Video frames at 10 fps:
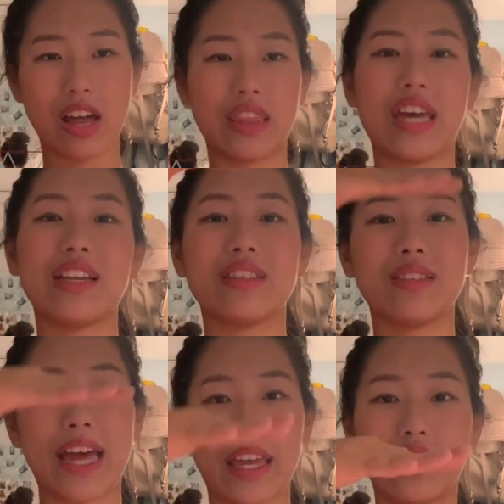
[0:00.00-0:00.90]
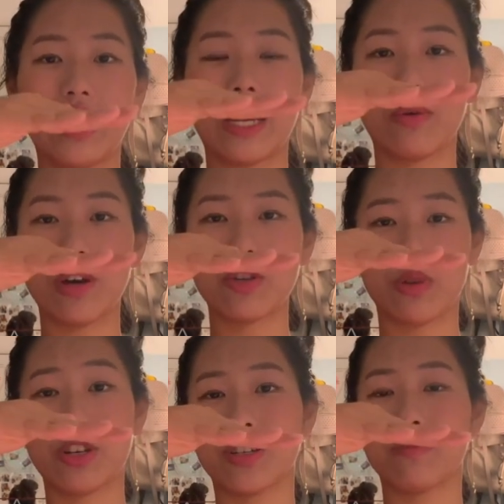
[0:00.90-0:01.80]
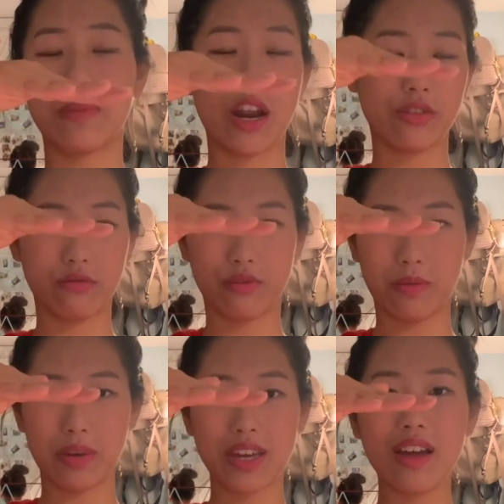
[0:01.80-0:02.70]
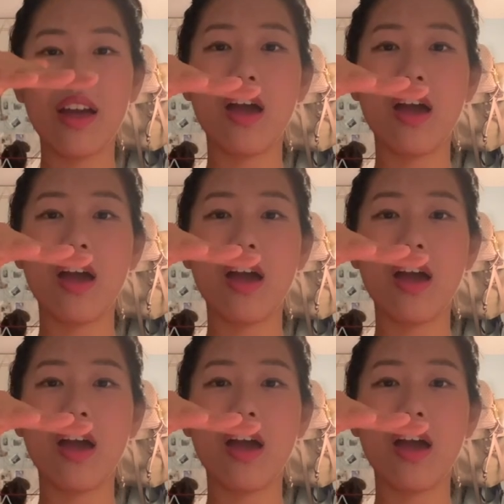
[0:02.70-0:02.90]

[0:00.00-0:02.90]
and then it's second language, which is Mandarin for me.